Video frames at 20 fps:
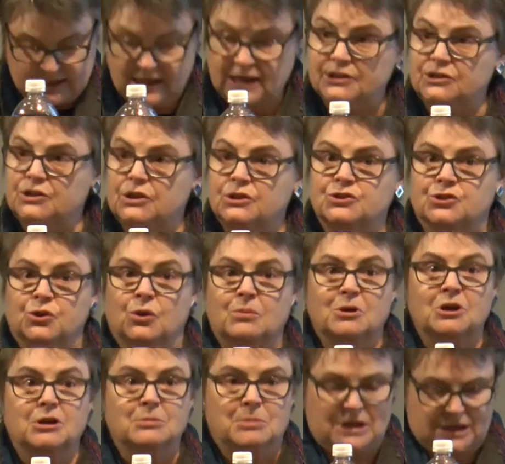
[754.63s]
And so I'm
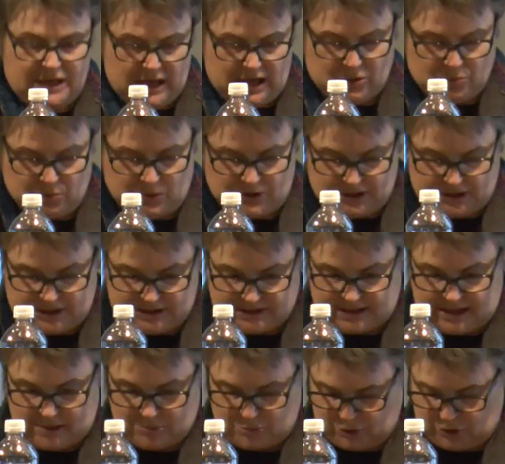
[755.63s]
going to begin with the
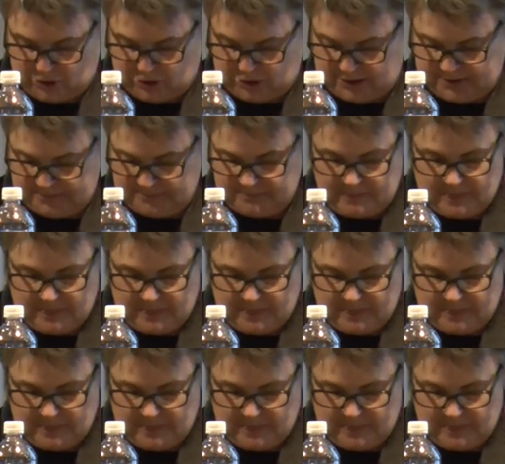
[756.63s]
contemporary.